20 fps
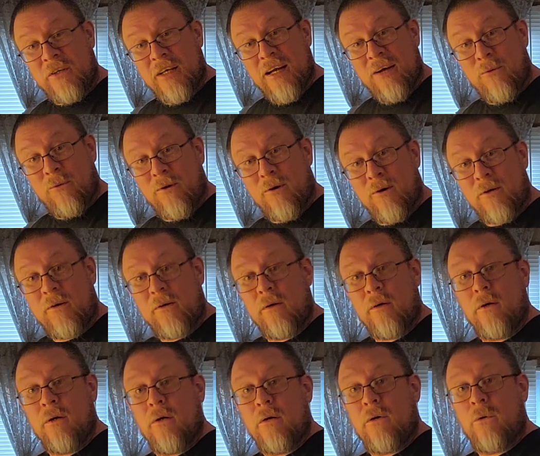that word
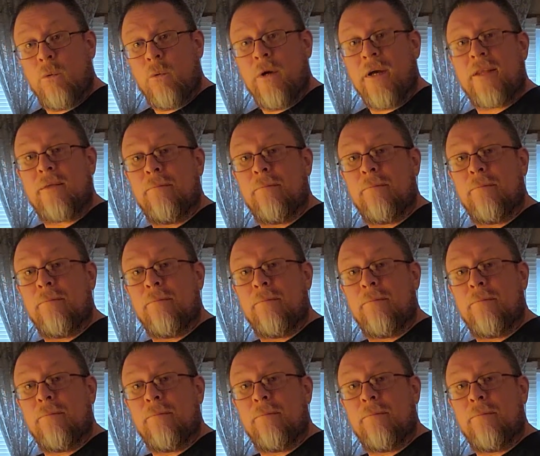with